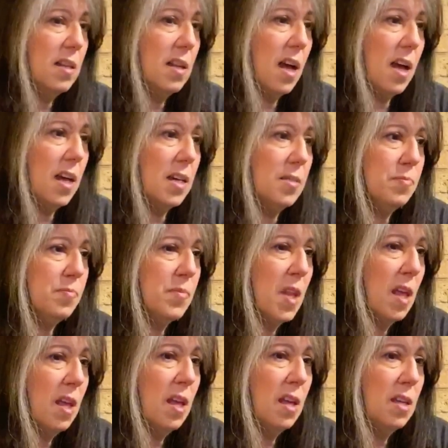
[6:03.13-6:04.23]
um,
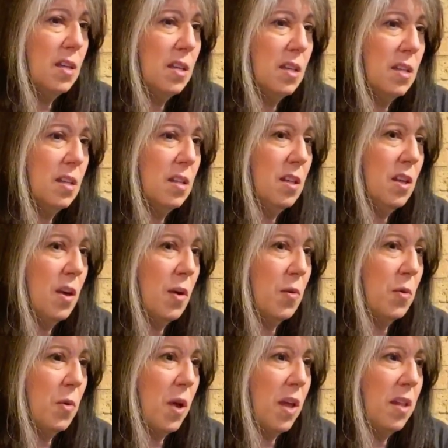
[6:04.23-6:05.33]
you
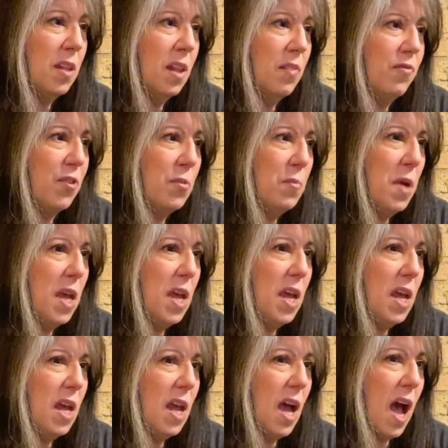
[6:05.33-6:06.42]
know, uh, for
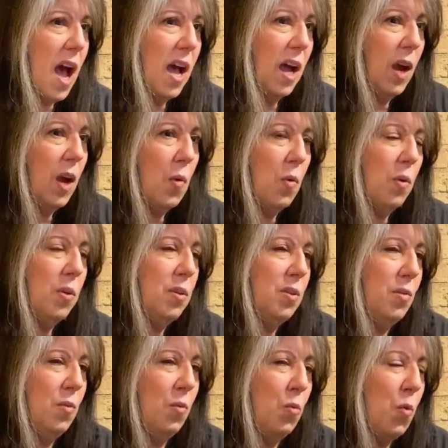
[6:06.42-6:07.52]
me, I
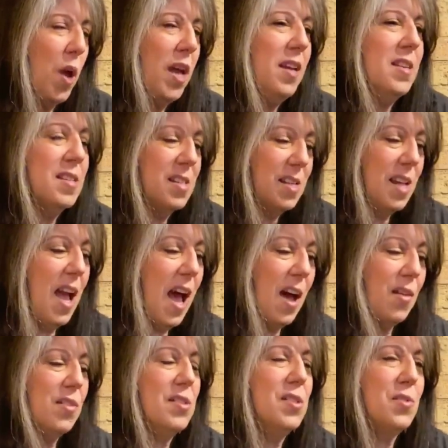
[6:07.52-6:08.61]
wait and see how
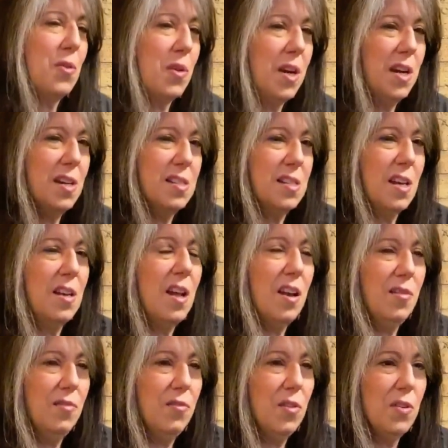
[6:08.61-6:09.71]
the story is going to
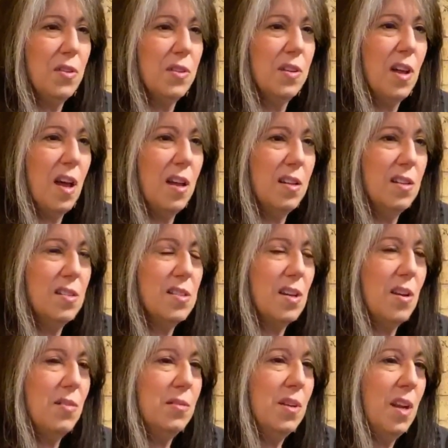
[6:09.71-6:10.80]
unfold on its
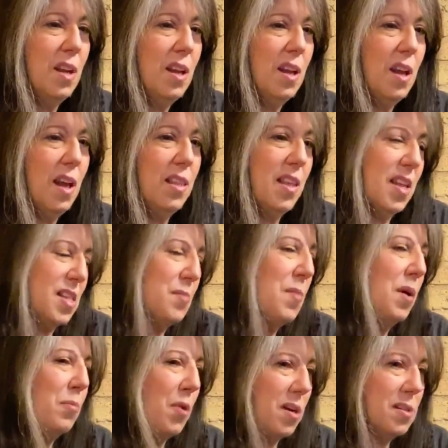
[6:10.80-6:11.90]
own. And that's my
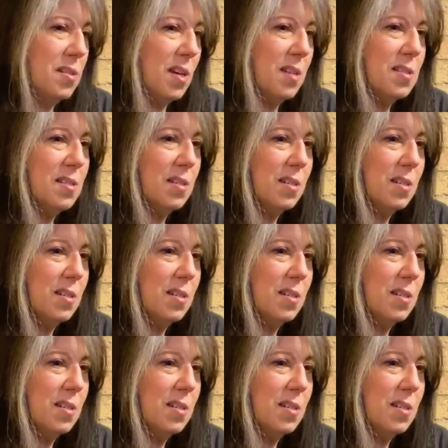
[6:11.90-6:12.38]
process.